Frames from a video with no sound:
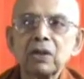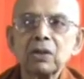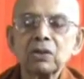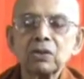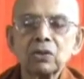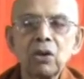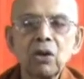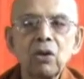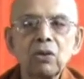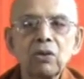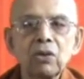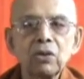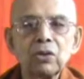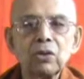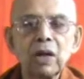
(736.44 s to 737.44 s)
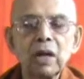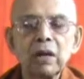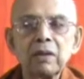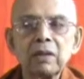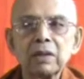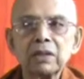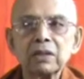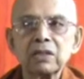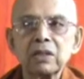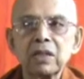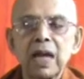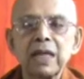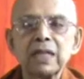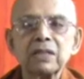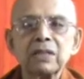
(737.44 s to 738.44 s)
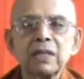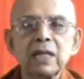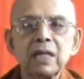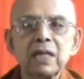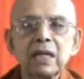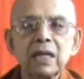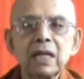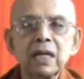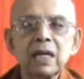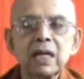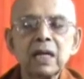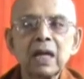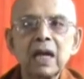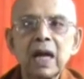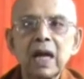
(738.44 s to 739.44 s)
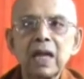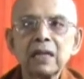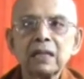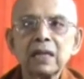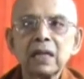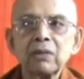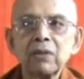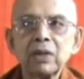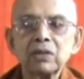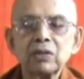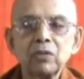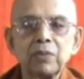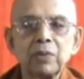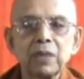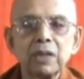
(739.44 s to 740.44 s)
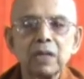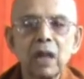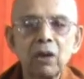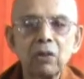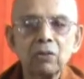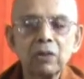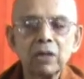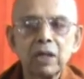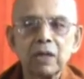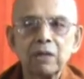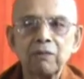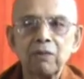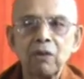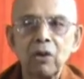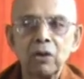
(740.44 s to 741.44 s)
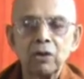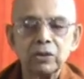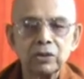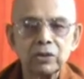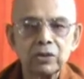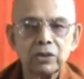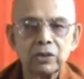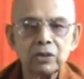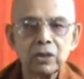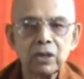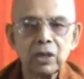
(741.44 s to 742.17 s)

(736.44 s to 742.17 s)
So it's rising, and then as you breathe out, it falls.